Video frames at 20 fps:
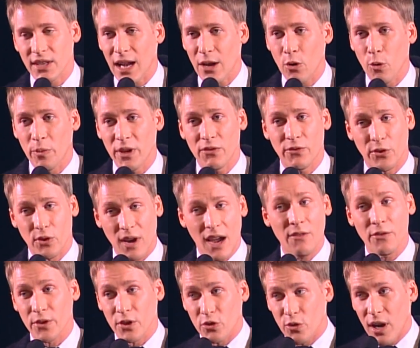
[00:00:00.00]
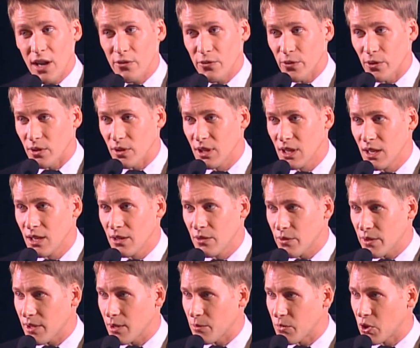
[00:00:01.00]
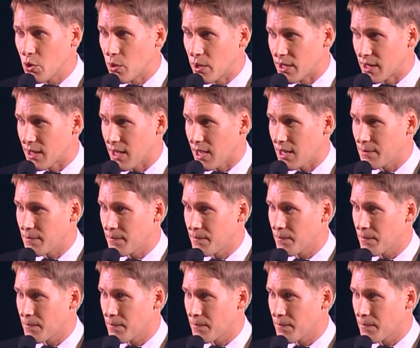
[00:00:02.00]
and I will be forever grateful for them doing that.